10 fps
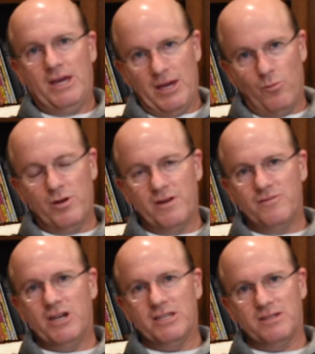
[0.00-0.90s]
it wouldn't
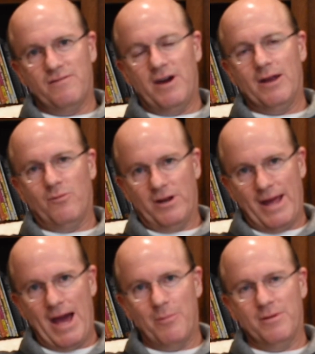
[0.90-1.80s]
have justified what
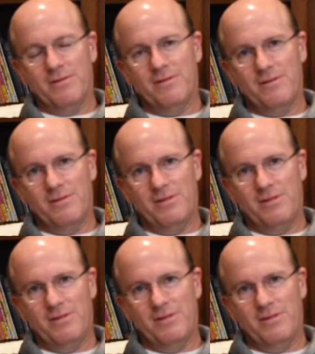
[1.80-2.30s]
happened